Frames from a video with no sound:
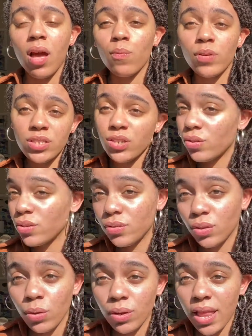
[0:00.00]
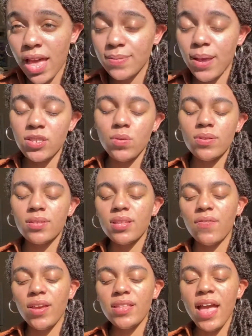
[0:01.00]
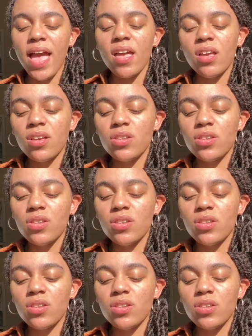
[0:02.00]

once you utilize my tools and stuff like that.